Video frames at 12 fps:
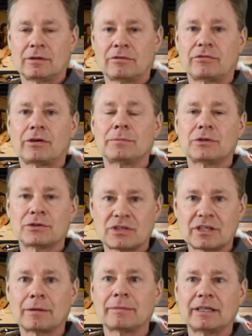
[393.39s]
from your
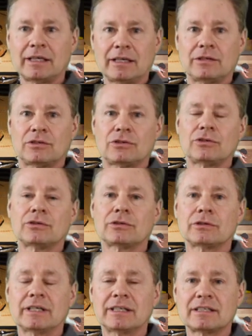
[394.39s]
stomach into
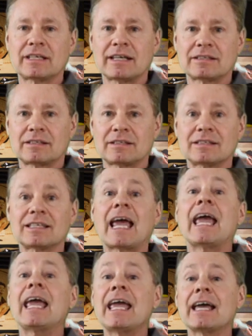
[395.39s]
your intestines
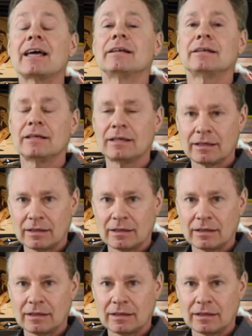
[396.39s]
and